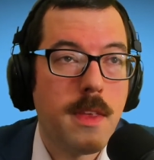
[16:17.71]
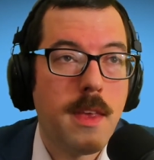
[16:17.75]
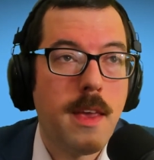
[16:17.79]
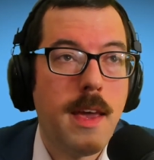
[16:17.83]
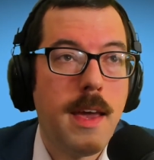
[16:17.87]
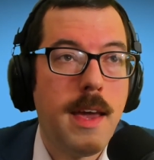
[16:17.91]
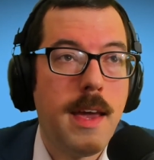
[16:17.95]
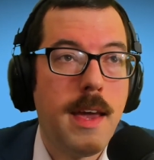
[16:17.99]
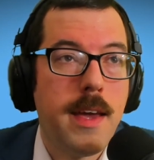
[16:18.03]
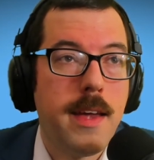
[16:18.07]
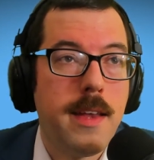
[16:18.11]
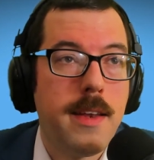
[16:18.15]

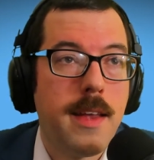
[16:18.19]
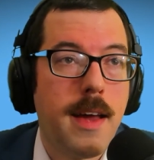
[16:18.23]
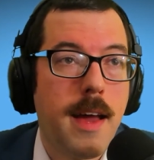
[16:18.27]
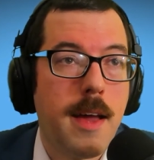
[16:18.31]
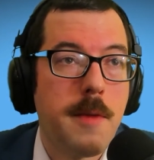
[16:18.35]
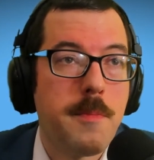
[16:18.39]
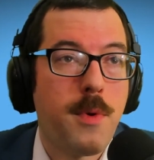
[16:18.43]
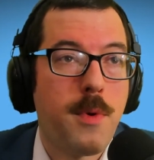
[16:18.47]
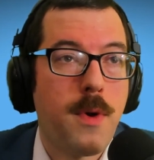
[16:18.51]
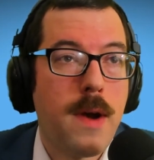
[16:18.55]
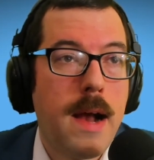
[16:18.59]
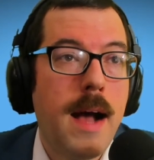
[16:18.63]
And I
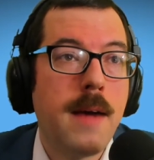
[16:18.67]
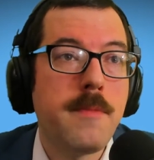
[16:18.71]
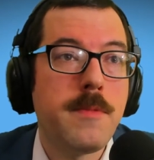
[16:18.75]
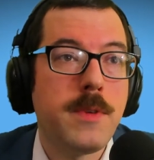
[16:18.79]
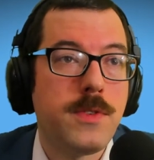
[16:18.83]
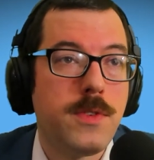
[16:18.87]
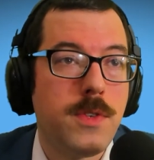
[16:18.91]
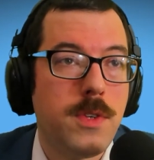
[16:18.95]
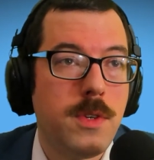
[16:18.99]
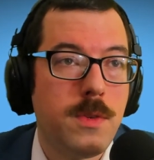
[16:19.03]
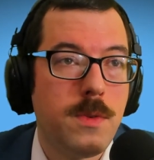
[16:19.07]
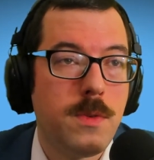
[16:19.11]

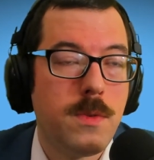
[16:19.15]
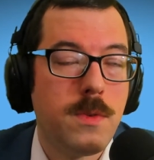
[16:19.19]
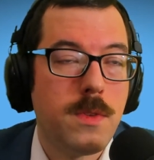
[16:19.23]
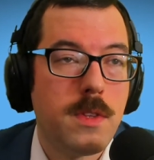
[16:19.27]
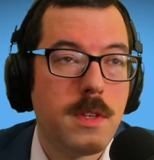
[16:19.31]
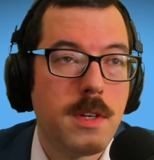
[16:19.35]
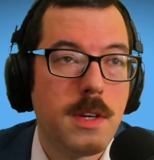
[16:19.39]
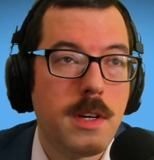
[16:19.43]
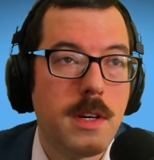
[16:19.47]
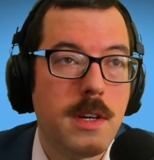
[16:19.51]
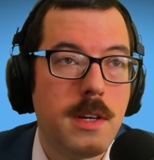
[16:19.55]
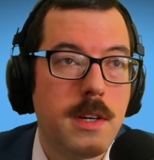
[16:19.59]
promise you,
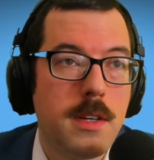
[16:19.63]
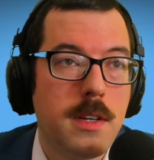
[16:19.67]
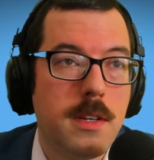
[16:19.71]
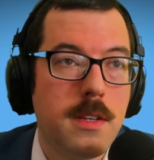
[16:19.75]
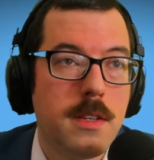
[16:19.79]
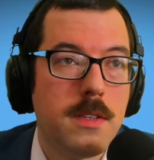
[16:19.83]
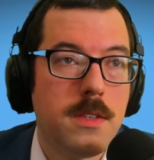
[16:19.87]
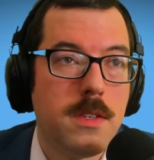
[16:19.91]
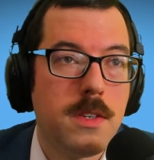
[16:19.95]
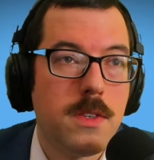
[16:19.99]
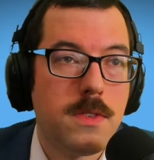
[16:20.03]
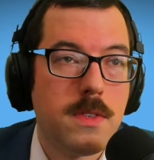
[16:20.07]
the
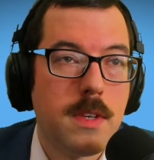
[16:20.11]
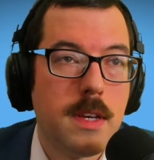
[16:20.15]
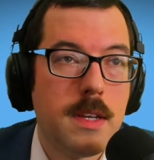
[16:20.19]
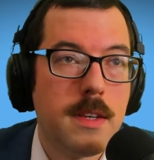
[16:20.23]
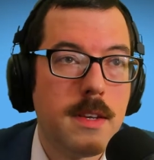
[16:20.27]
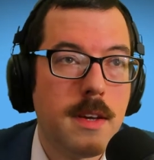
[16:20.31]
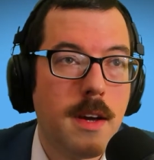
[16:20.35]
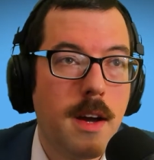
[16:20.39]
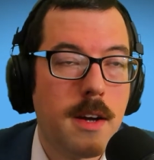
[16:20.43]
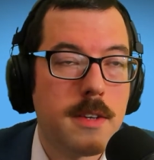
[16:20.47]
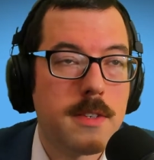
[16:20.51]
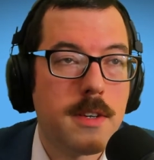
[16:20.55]

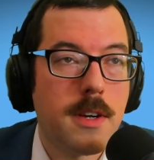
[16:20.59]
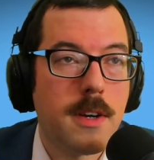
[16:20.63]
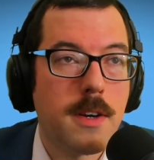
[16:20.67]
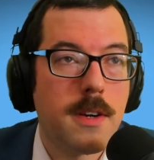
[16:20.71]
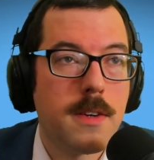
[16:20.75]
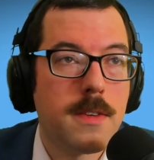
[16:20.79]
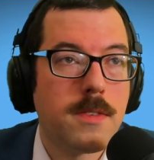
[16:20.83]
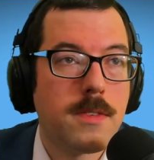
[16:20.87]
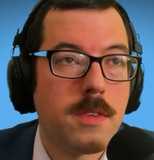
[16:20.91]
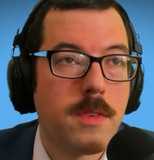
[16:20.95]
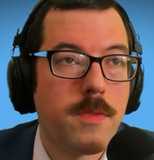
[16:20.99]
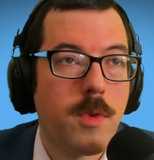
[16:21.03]
Jacinda
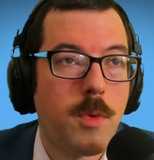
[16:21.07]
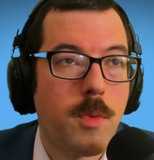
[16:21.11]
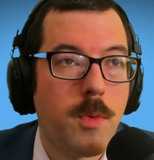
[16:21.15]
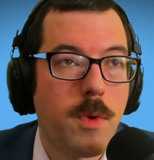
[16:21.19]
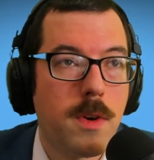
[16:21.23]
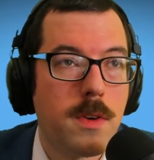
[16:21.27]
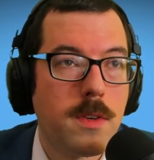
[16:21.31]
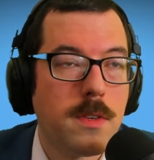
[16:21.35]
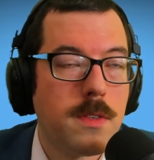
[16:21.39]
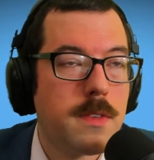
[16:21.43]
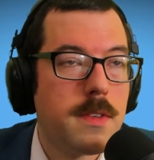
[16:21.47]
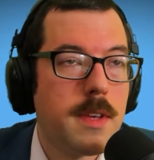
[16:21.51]
Ardern's of the
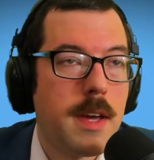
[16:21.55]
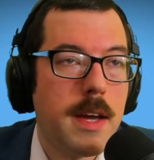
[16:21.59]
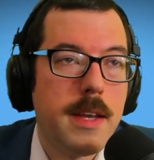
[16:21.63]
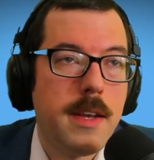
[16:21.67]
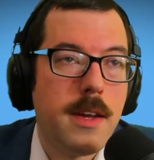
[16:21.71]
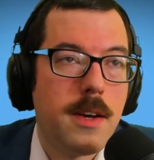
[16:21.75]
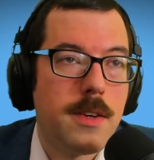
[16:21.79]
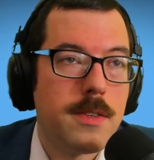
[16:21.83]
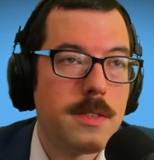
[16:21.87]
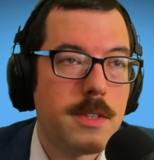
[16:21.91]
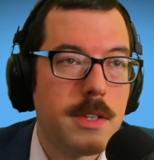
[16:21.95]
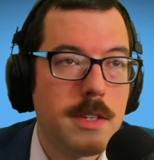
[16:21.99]
world, I know
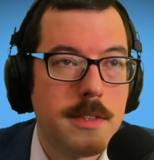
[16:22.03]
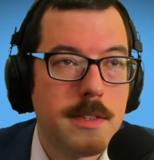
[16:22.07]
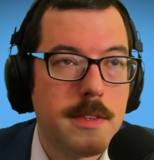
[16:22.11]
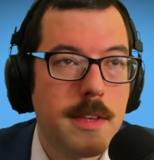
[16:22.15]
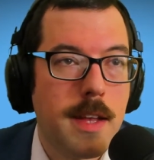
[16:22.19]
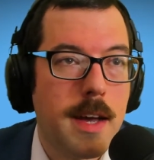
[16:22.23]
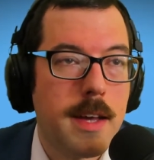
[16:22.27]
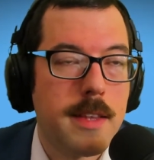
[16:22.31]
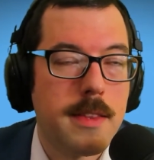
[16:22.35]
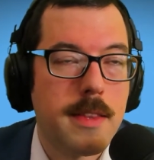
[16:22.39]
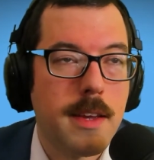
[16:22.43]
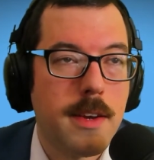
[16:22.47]
she's
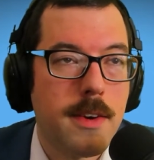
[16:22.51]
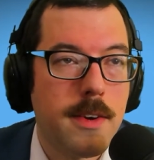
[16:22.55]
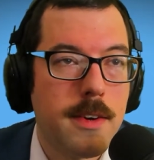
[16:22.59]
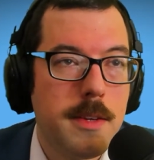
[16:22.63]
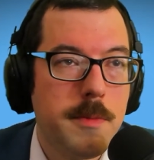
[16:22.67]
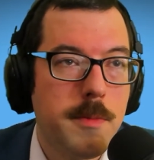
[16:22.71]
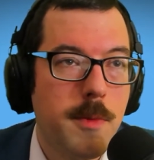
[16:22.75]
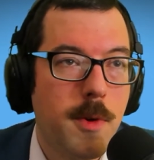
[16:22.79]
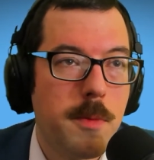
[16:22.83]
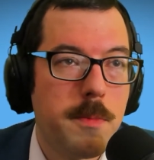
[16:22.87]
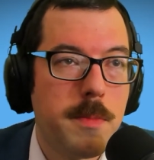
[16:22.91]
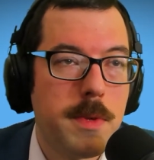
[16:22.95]
not there
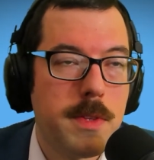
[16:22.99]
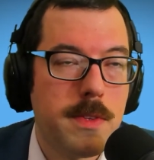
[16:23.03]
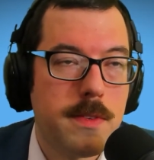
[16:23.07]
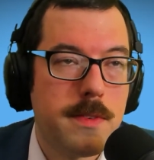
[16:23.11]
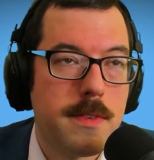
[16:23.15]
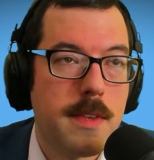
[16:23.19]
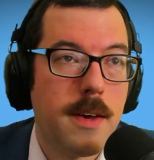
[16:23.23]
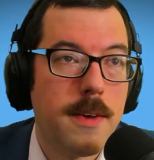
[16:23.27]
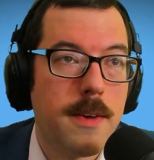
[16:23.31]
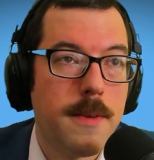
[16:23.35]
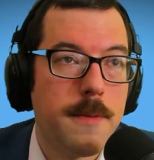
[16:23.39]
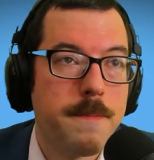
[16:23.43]
anymore, but
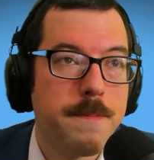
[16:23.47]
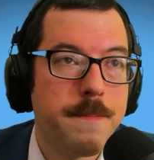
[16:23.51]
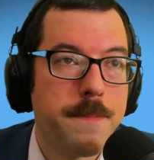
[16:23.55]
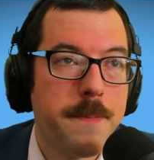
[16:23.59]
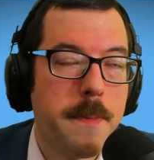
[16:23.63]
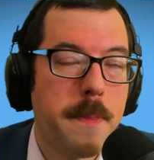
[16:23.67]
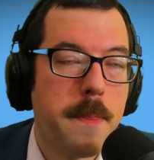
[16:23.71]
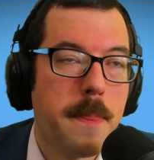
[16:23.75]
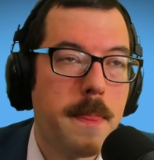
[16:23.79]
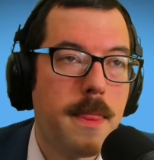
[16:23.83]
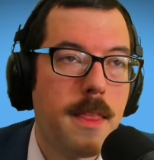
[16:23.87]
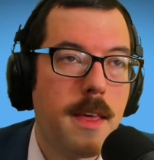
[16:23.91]
still,
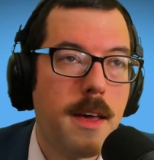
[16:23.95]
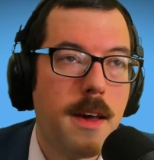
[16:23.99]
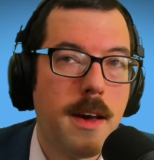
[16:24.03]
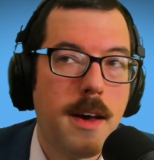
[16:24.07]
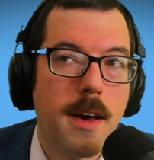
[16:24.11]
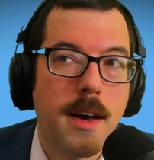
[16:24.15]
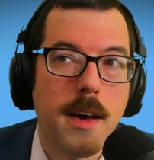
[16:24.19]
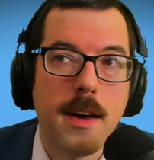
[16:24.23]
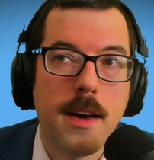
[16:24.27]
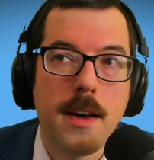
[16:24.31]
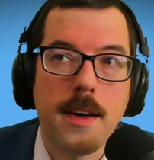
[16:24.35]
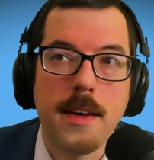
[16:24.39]

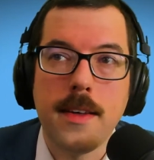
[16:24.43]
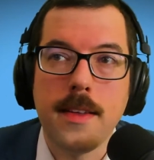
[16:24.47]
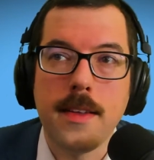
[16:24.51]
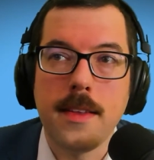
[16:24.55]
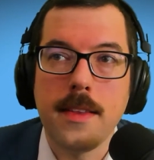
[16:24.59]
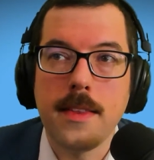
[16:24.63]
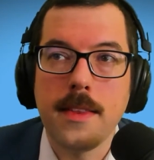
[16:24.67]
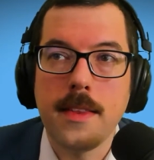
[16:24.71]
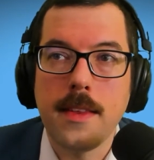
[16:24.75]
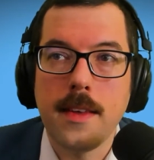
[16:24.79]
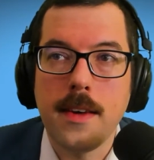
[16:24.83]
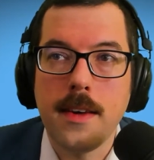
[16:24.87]

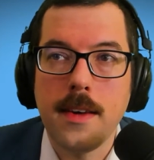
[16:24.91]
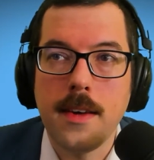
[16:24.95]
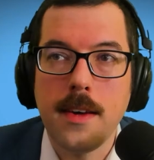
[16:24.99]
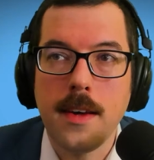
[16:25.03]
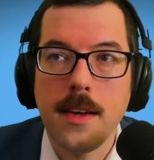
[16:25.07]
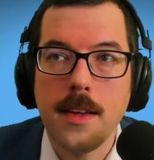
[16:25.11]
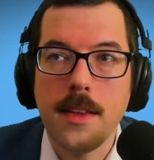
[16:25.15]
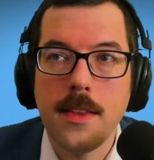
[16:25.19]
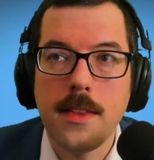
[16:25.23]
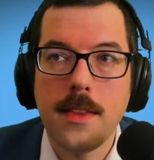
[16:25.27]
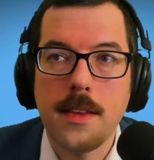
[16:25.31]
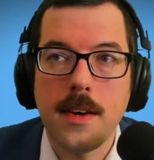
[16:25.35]

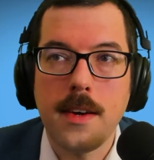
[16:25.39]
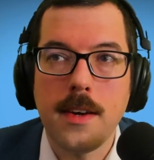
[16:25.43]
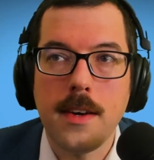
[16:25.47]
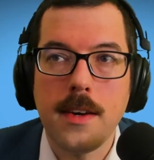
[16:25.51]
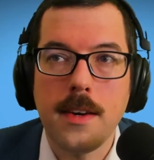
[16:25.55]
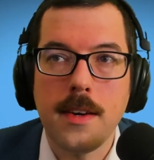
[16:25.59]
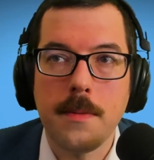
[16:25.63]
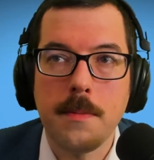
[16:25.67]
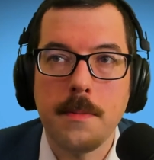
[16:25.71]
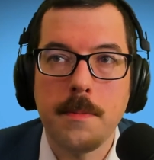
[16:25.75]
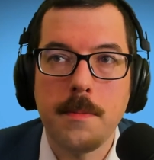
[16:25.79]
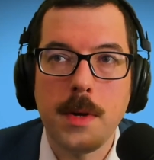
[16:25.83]

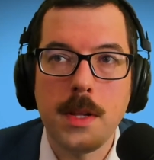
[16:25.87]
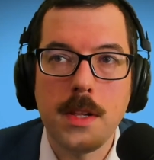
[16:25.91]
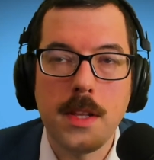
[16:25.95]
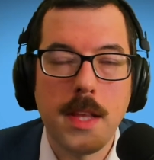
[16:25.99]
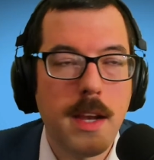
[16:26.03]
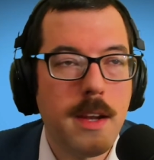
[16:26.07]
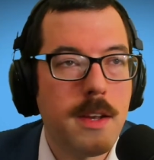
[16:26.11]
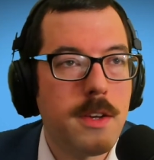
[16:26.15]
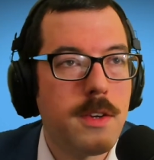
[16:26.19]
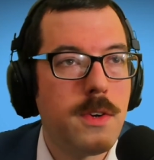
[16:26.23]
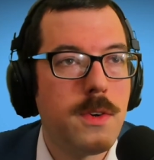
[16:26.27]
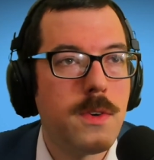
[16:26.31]
the
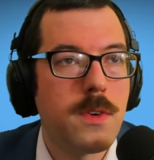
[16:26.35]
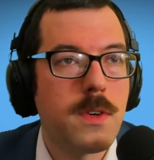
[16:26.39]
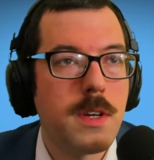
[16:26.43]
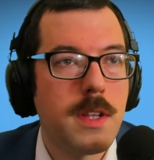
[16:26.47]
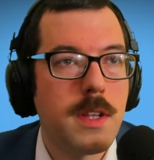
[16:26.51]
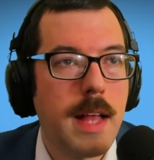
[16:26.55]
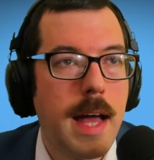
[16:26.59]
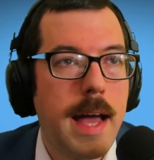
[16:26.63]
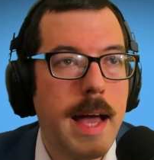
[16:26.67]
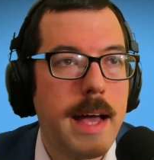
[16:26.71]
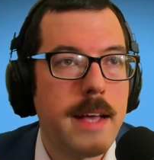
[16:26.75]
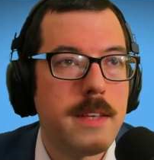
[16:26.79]
political
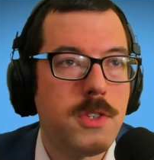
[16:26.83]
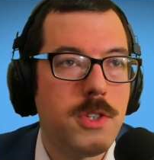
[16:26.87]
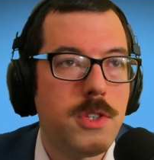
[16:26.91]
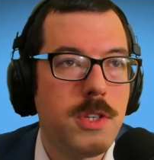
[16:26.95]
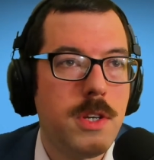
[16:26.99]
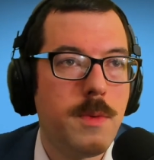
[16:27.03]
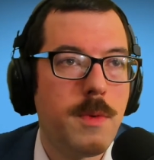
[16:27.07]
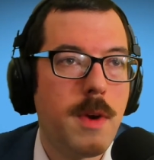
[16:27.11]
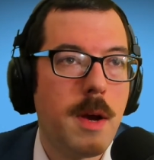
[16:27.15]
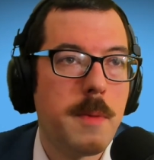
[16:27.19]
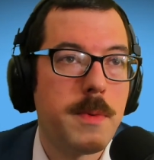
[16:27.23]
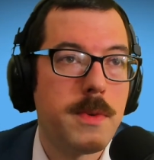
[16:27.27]
class she
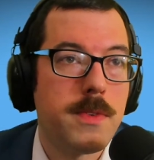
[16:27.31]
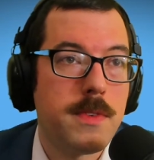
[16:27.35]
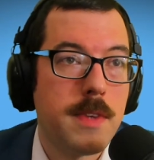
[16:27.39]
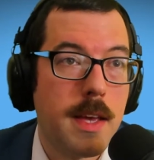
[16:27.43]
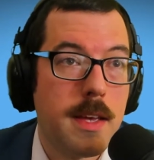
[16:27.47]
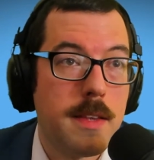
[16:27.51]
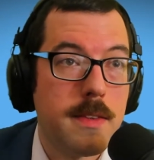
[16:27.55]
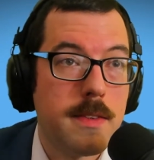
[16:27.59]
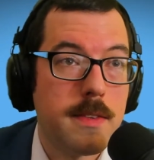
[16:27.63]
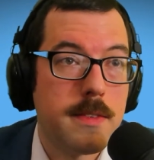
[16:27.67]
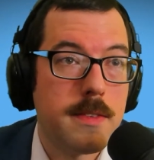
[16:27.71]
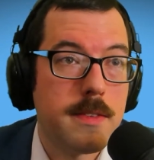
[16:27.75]

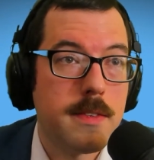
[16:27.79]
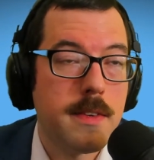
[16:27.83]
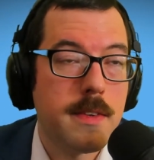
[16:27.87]
represents